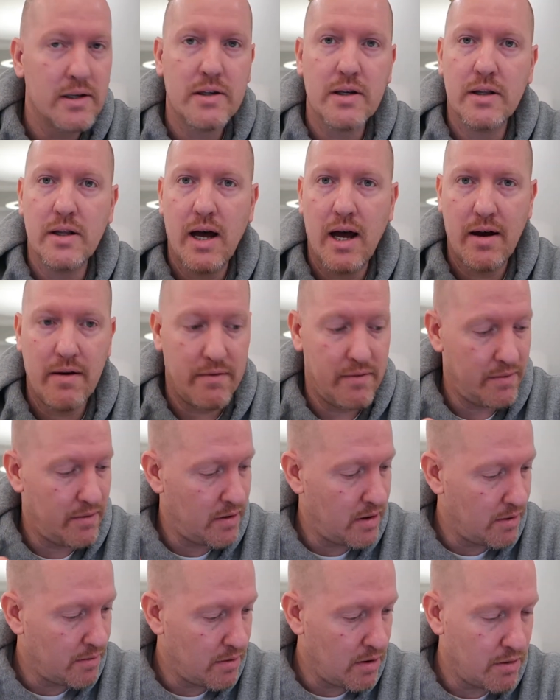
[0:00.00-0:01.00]
So they'll have
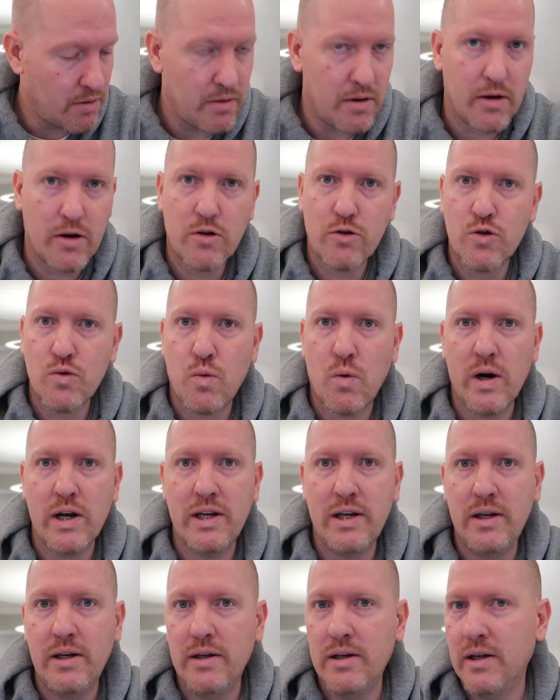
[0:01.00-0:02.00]

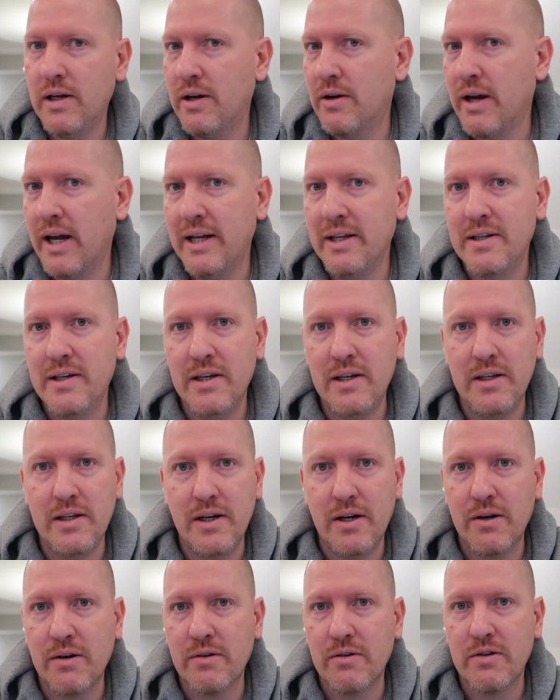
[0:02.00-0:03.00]
18
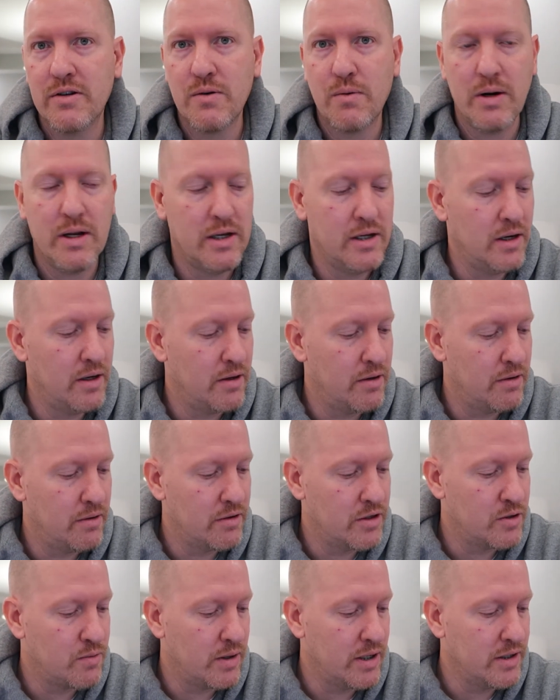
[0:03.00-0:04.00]
years, 20
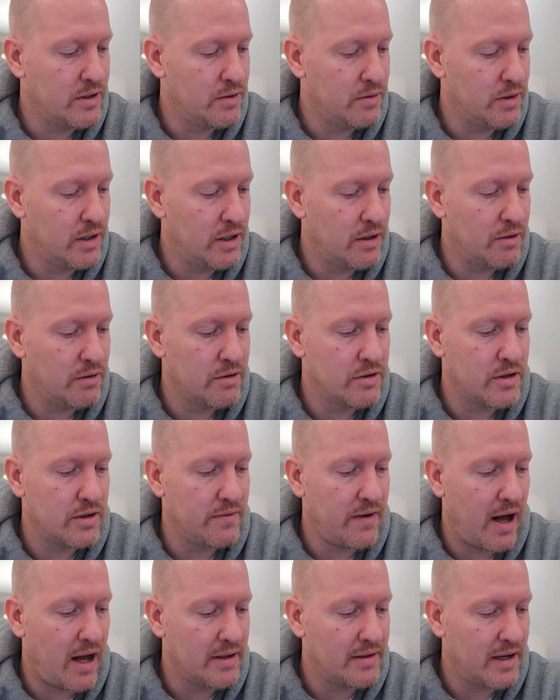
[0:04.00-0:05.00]
years, 22 years
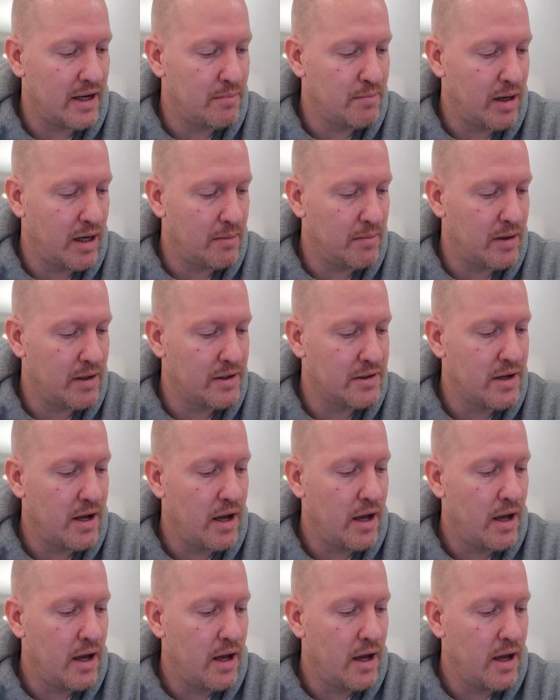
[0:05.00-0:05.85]
of on-time payments,